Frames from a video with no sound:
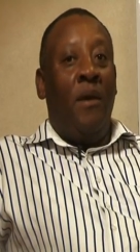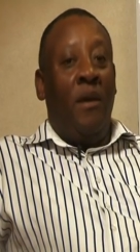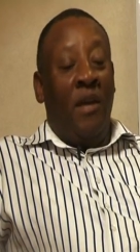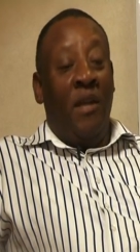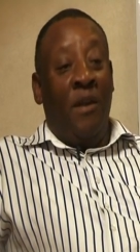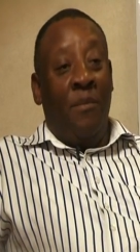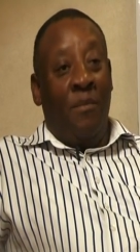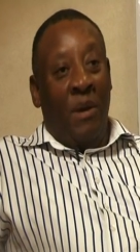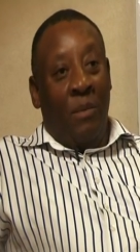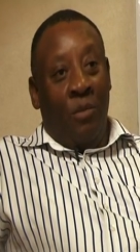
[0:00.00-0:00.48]

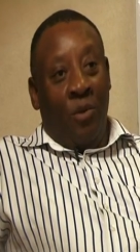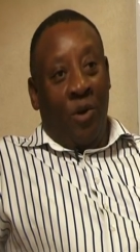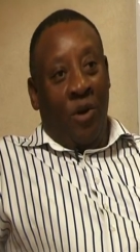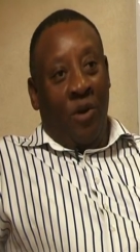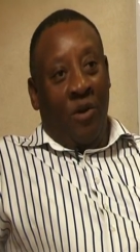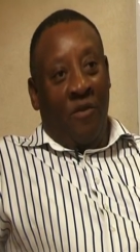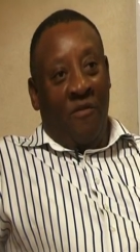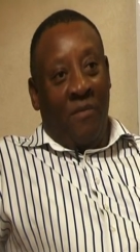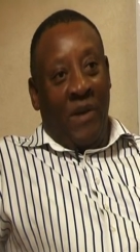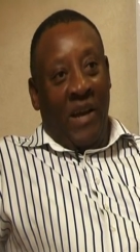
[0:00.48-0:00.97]
in
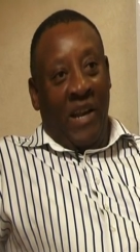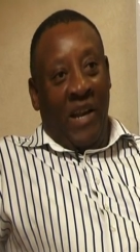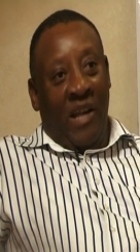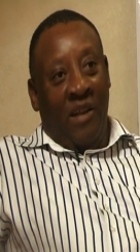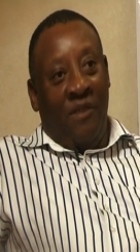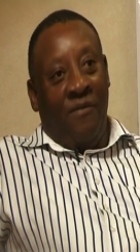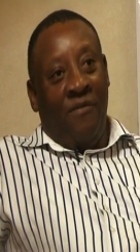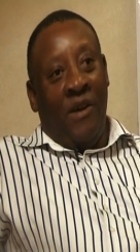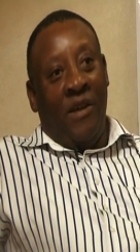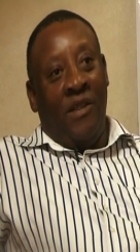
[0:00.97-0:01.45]
memory of my
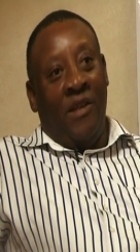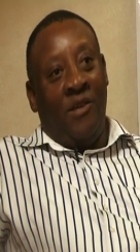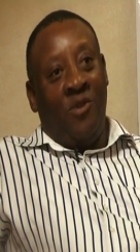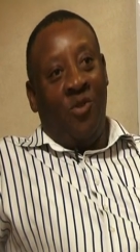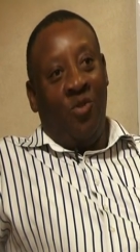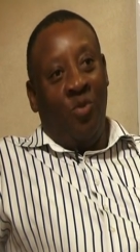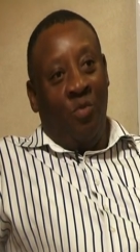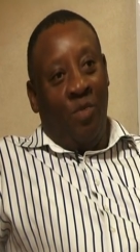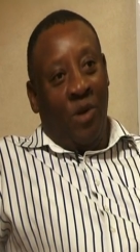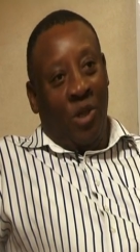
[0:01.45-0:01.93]
late father,
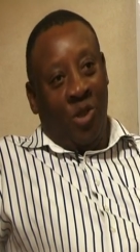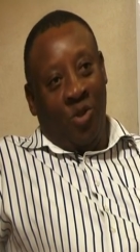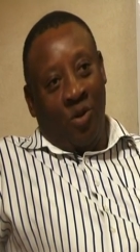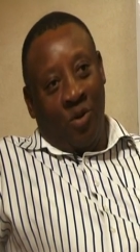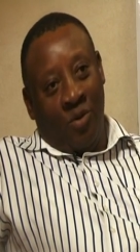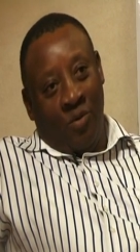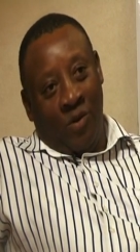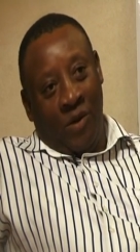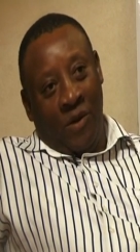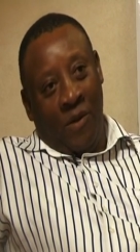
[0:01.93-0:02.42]
Super
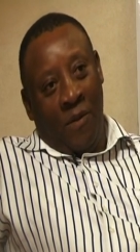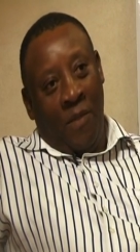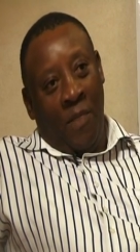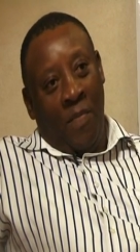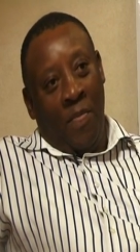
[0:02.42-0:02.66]
Shongwe,